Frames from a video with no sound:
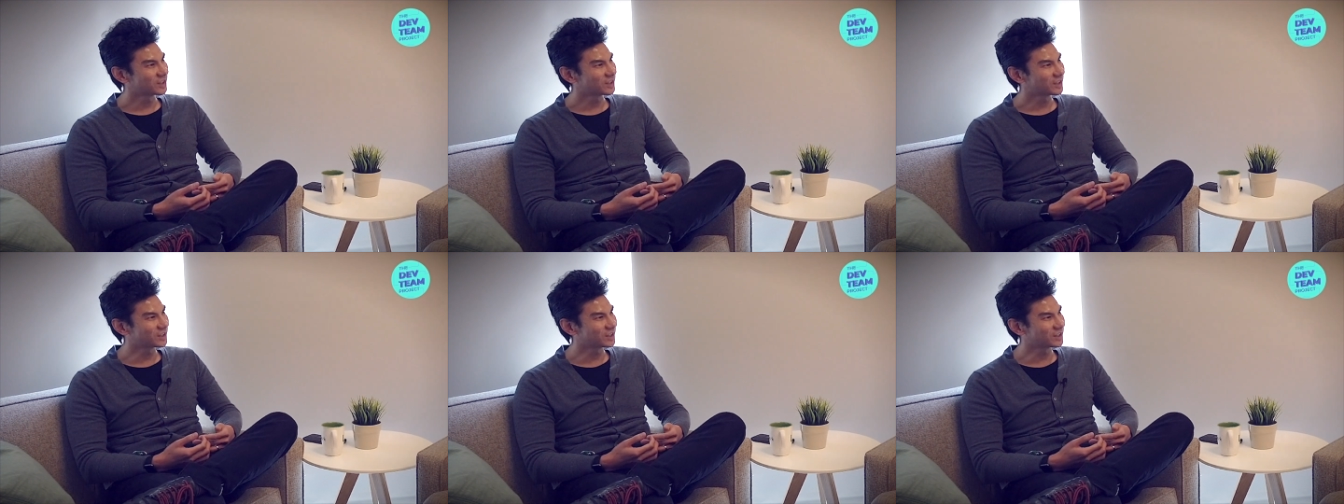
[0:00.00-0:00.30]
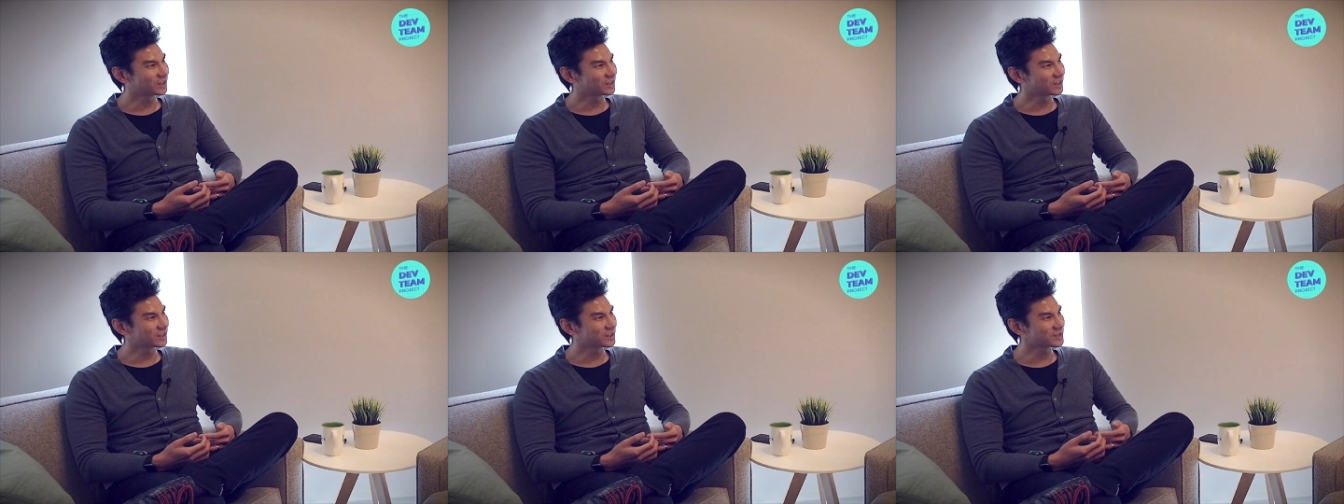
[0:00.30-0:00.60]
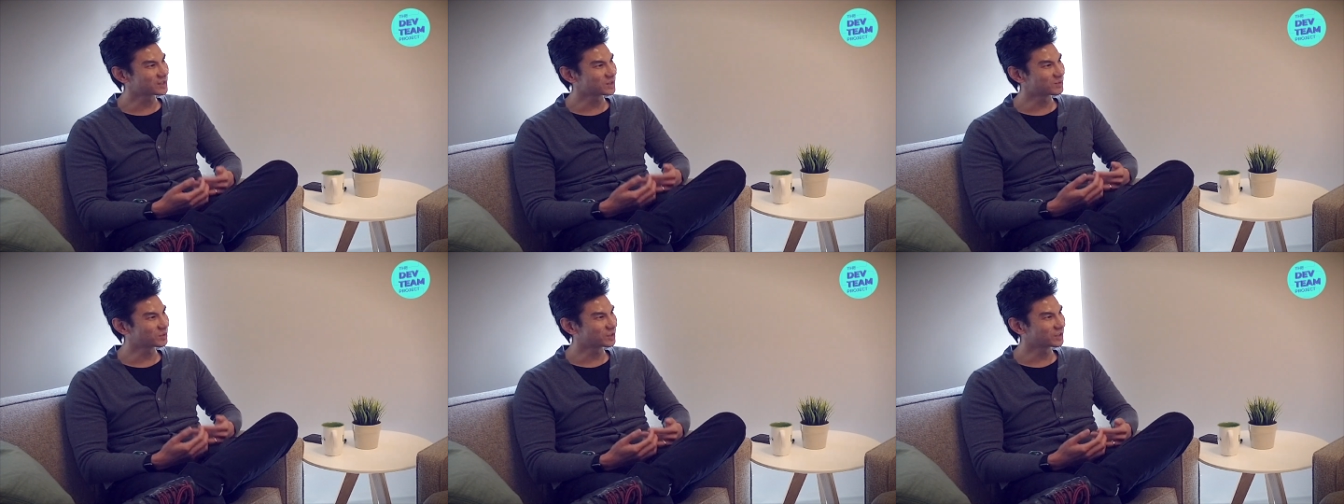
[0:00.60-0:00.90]

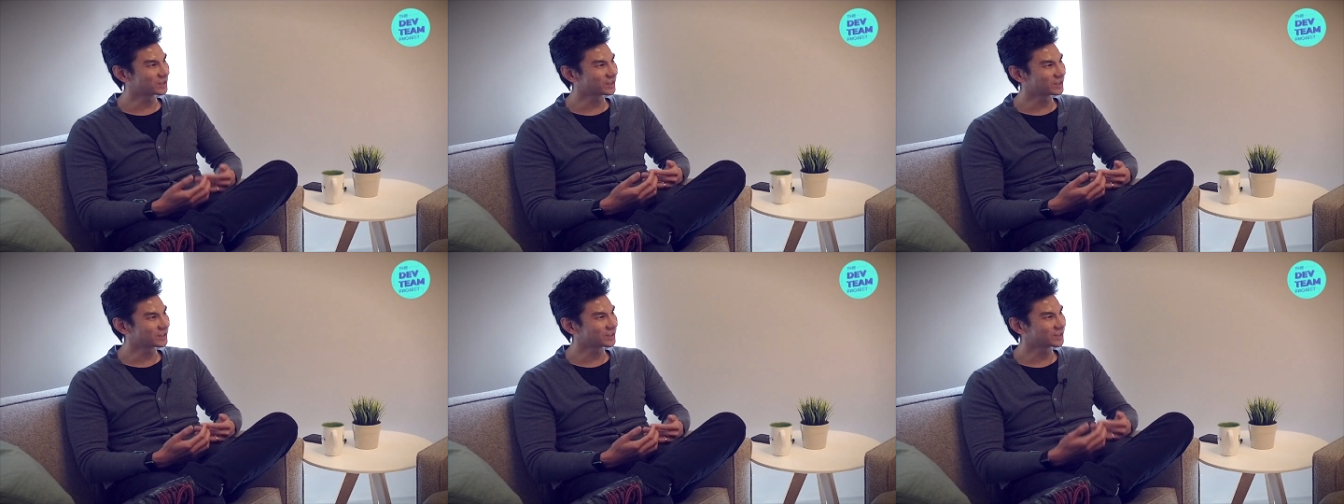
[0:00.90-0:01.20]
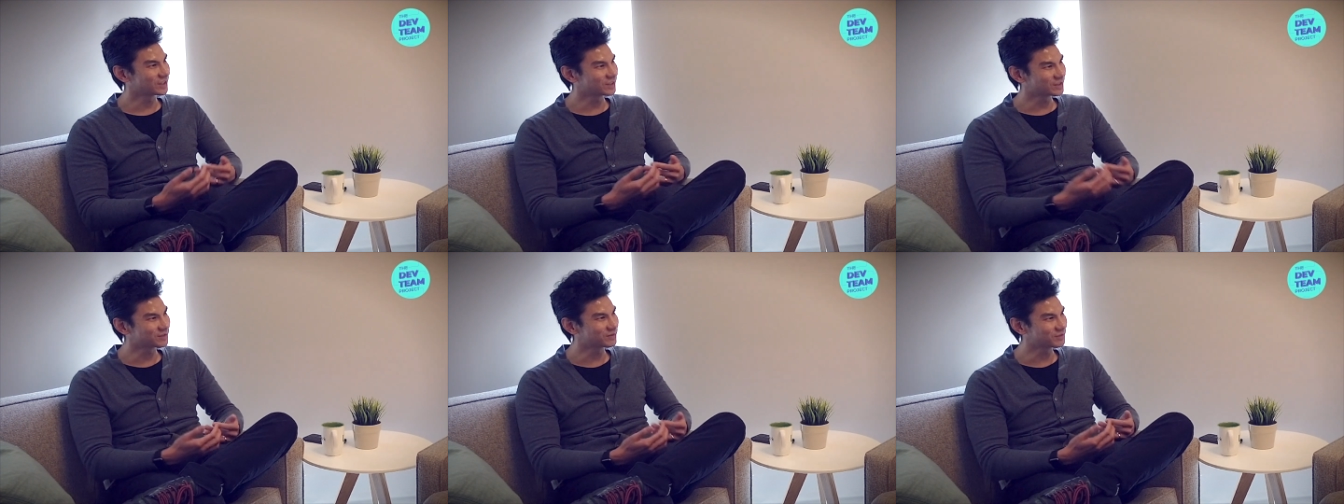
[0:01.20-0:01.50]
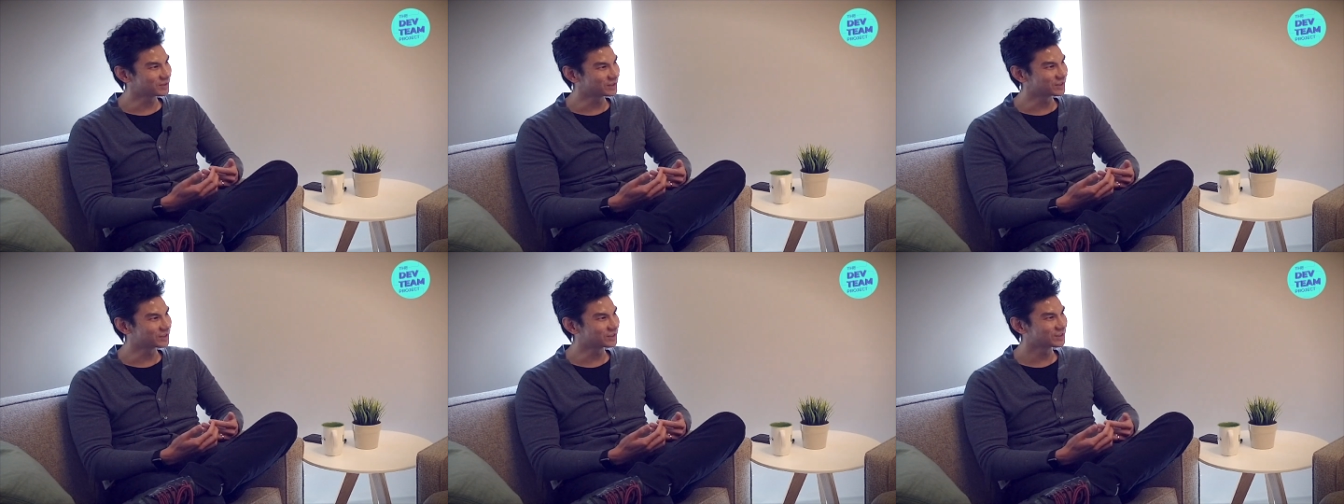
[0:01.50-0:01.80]
as somebody in the
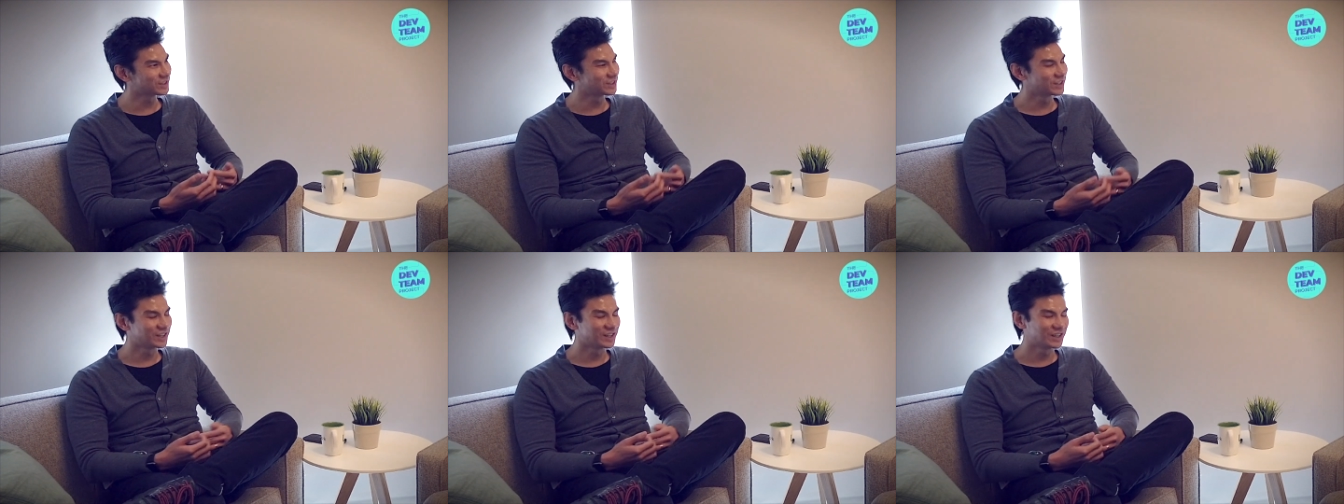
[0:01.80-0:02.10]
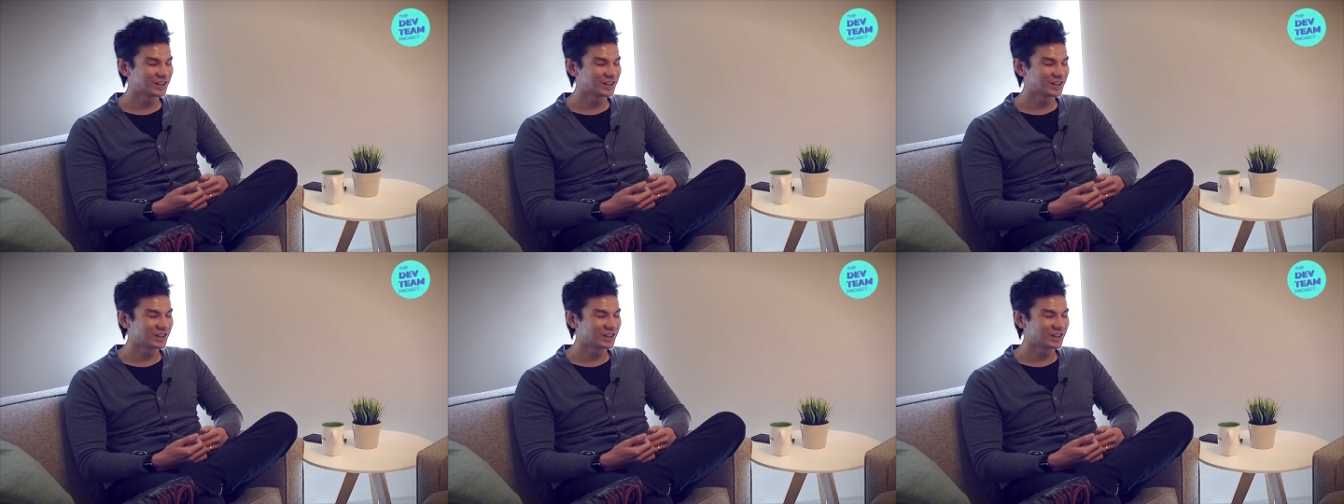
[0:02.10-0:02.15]
field.